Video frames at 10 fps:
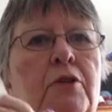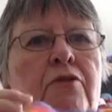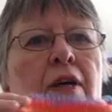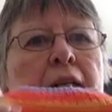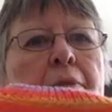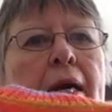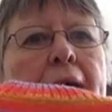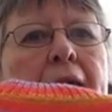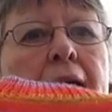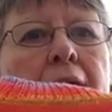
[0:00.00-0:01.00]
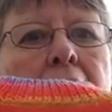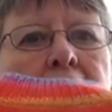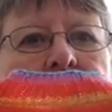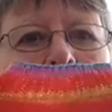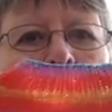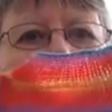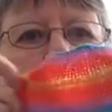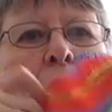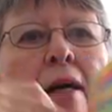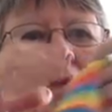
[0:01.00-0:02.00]
was fun to make after I got
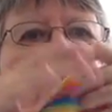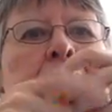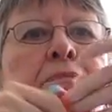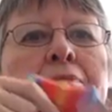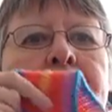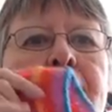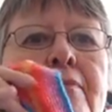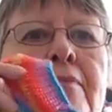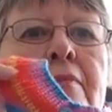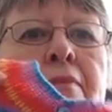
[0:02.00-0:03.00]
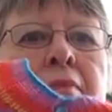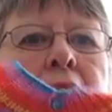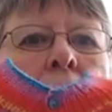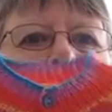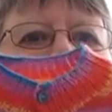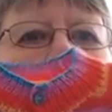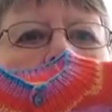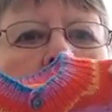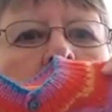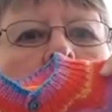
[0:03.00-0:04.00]
well. There it
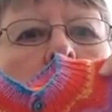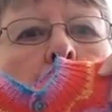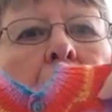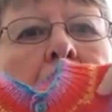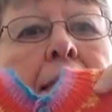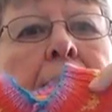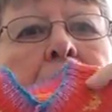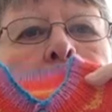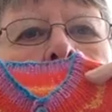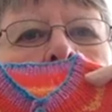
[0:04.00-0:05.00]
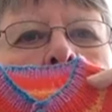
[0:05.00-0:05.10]
is, some little buttons.